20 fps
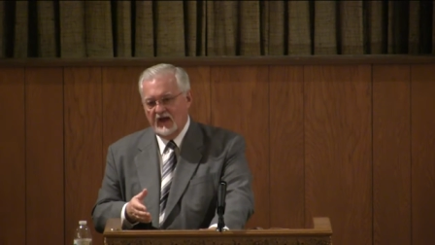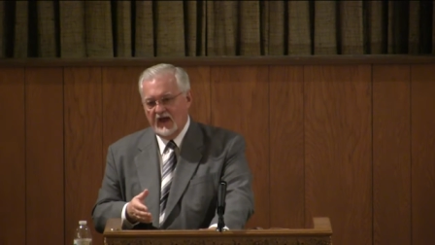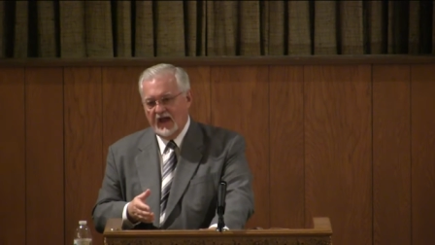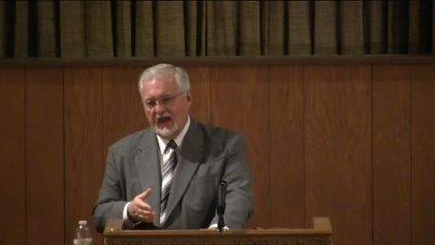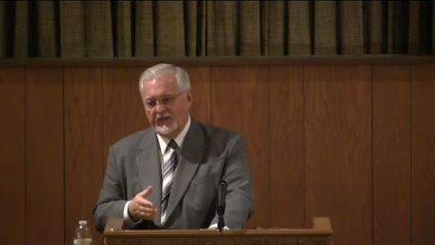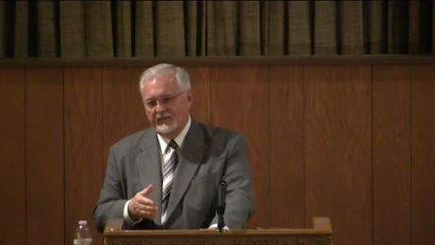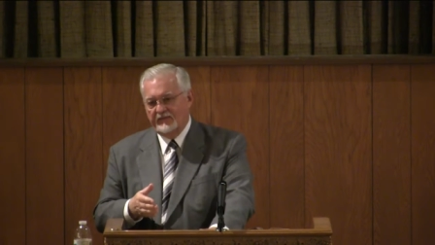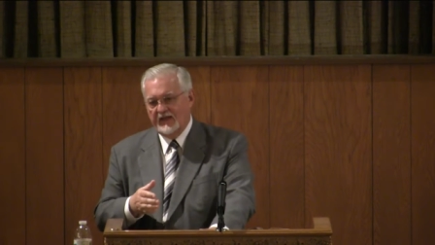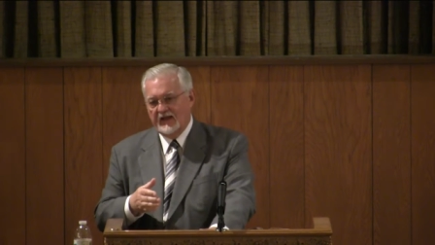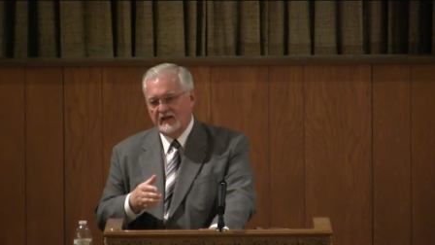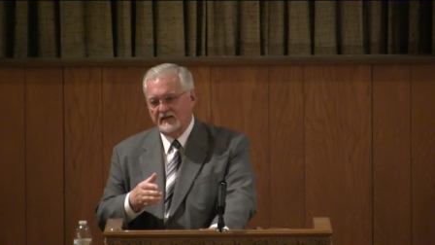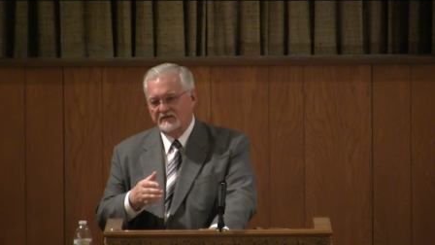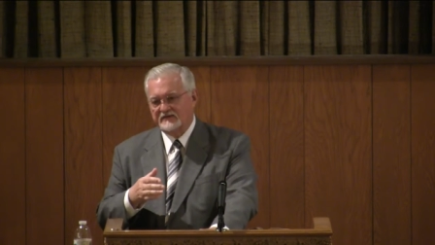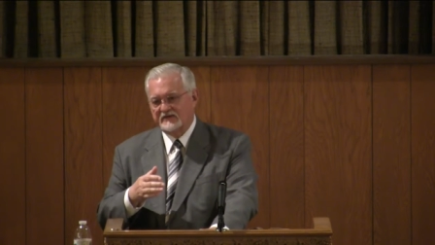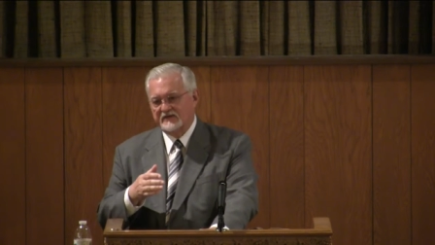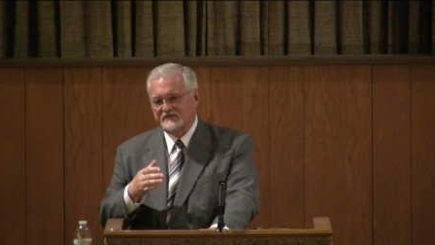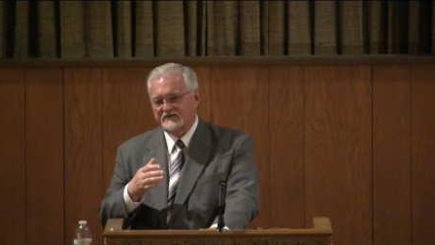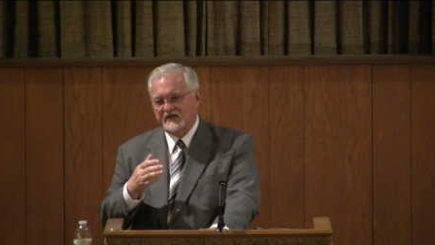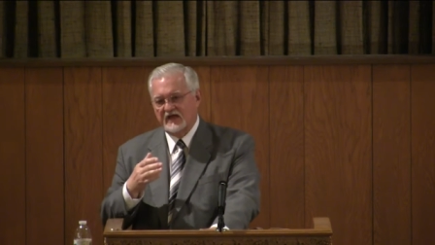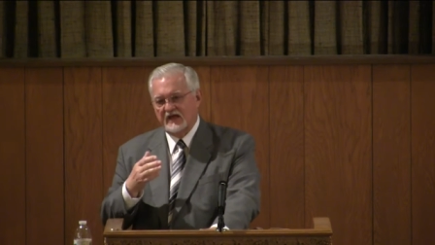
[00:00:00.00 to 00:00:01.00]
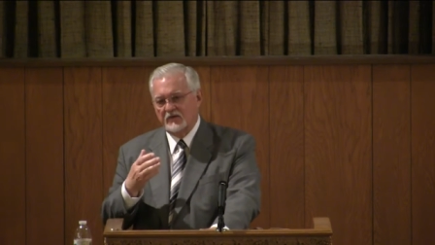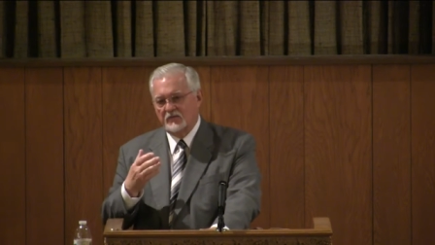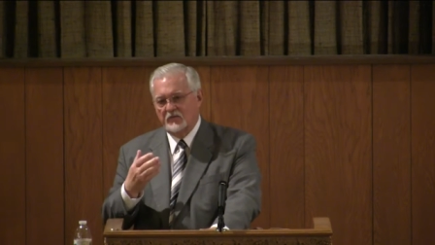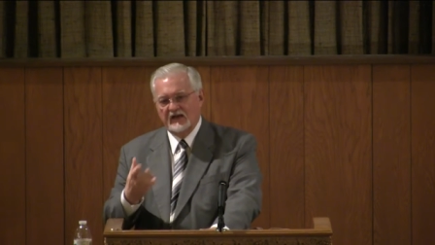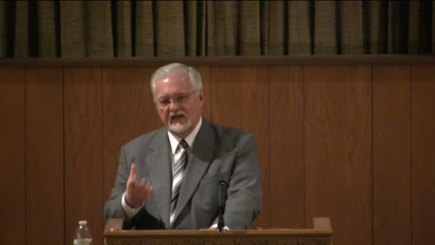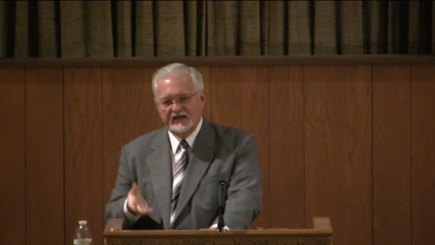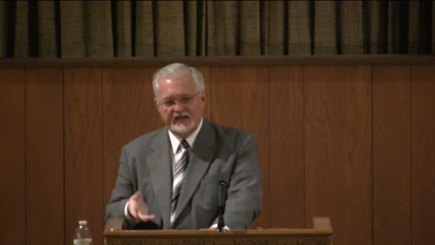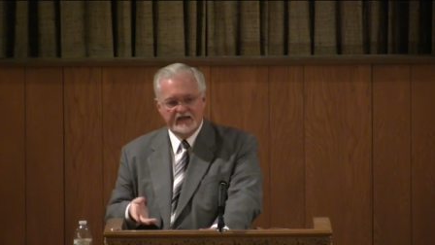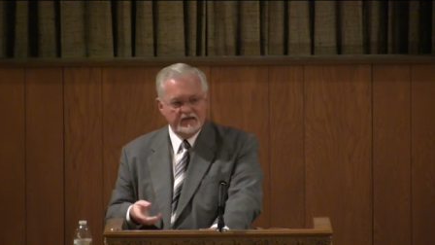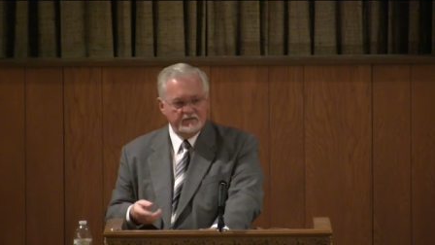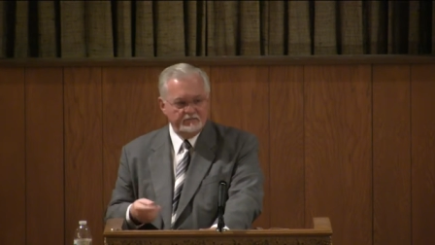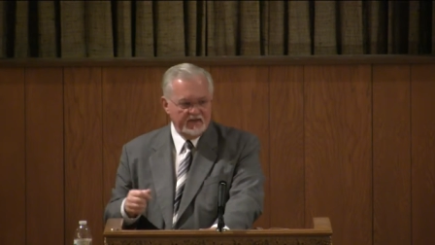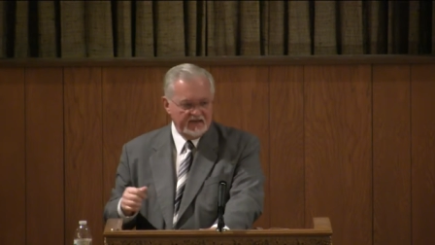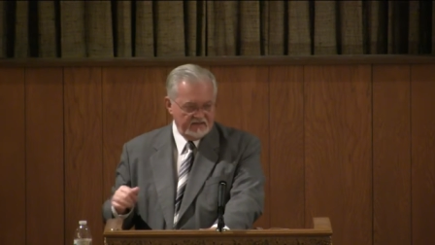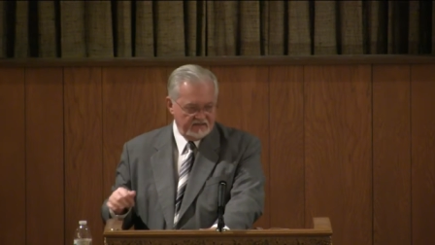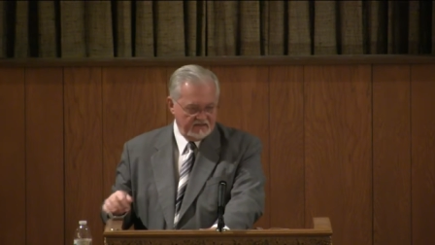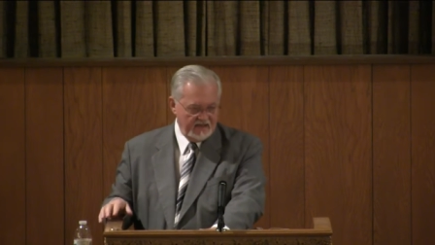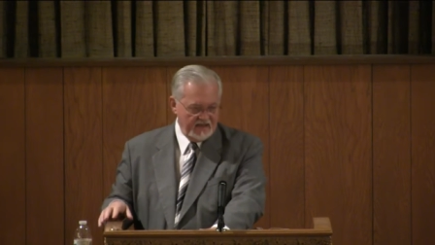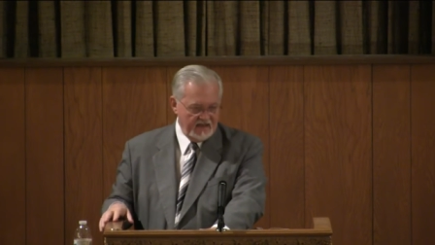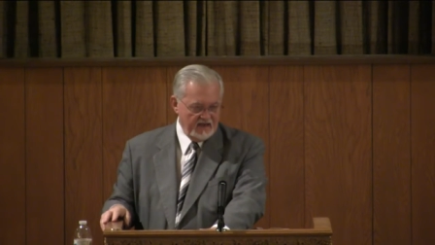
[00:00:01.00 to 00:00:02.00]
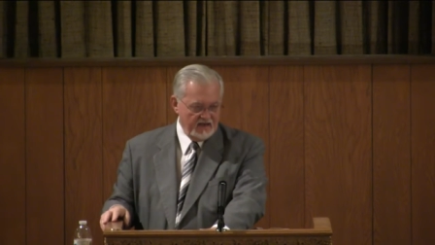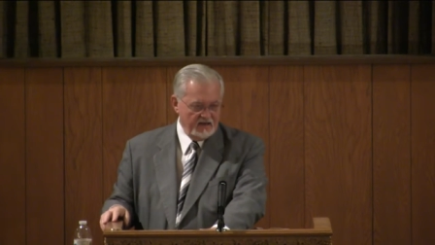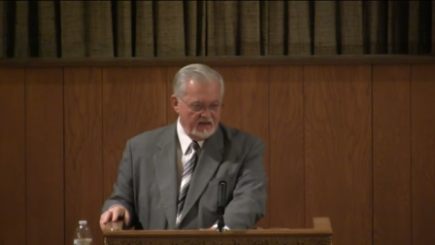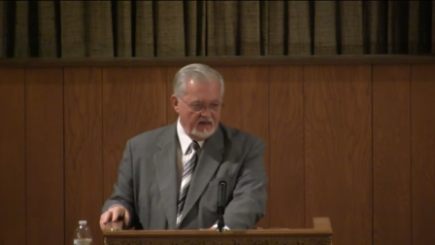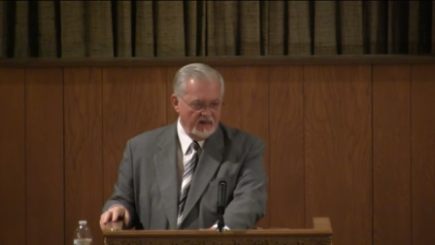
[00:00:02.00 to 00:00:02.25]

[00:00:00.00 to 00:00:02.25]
and they'll just say, Well, he didn't mean that.